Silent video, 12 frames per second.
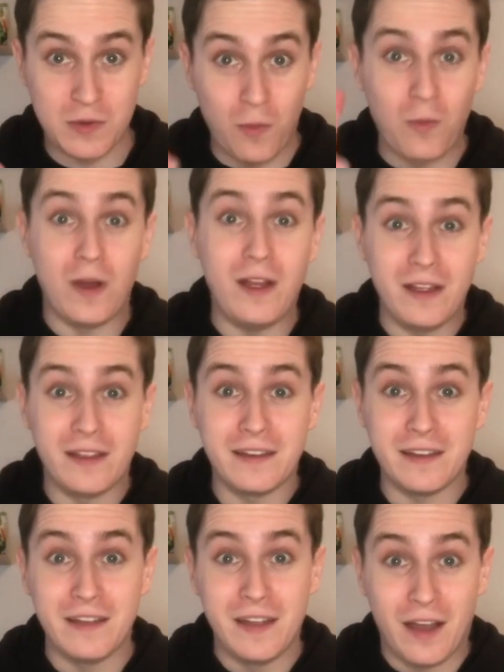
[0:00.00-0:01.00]

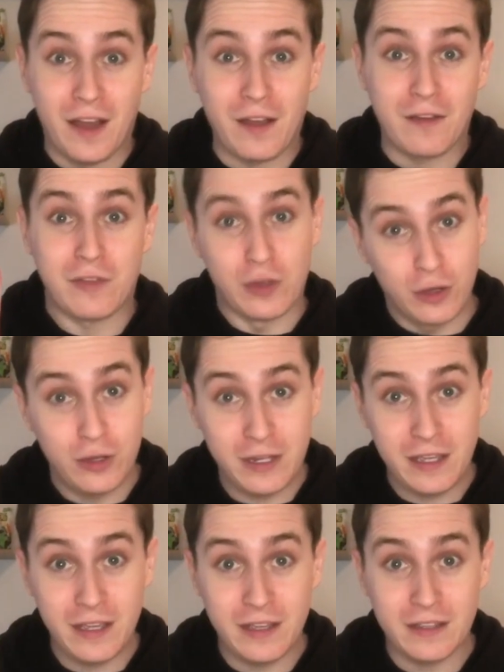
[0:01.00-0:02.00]
one of the
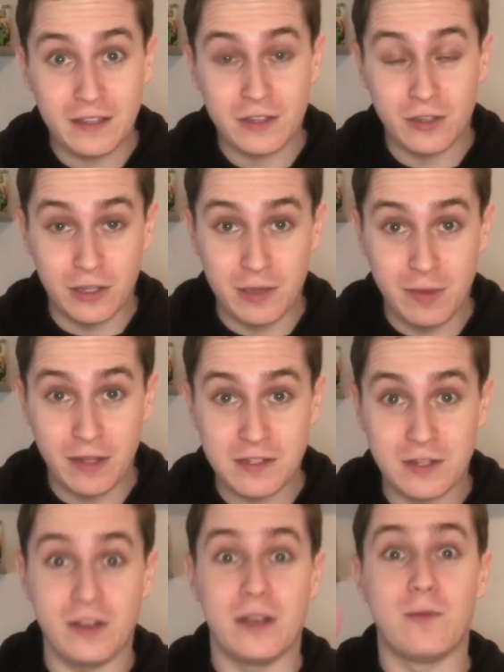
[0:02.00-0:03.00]
hoodie Cookie
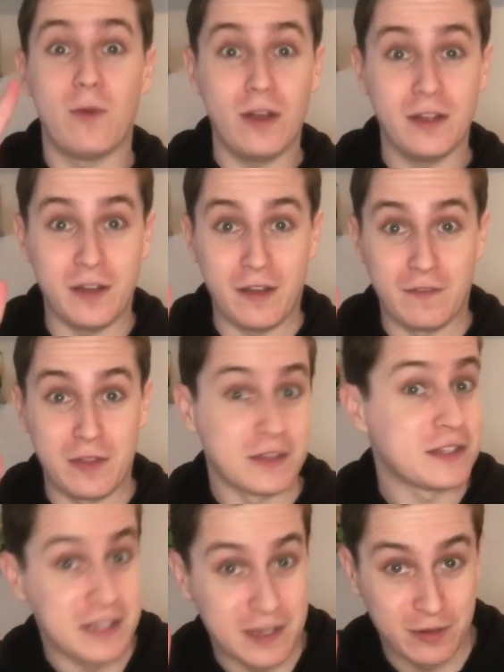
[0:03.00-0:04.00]
Monster and one of the
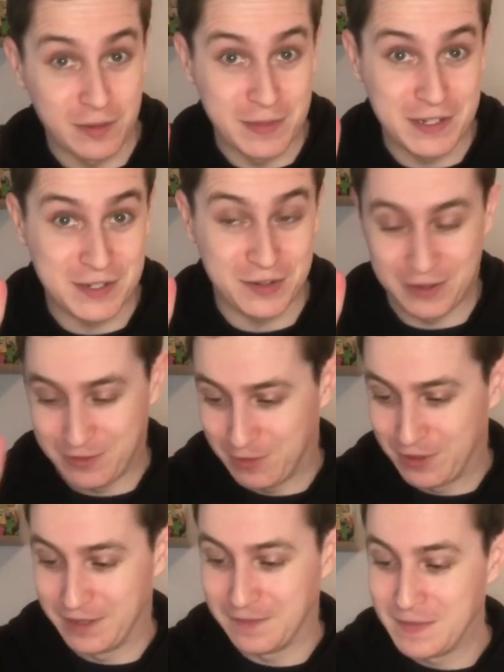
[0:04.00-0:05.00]
secret mystery
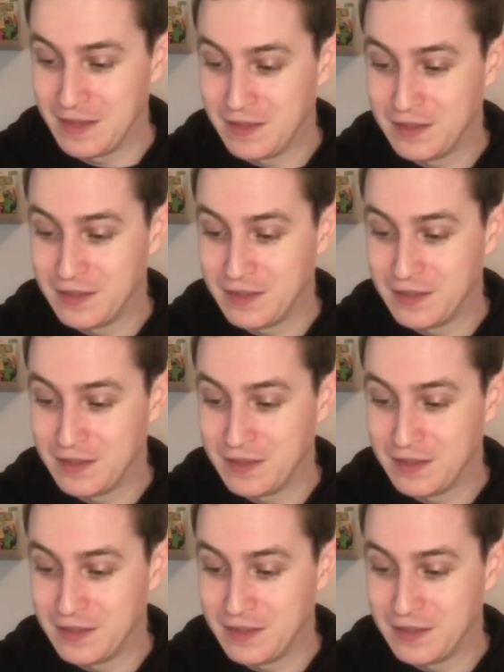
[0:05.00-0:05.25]
one.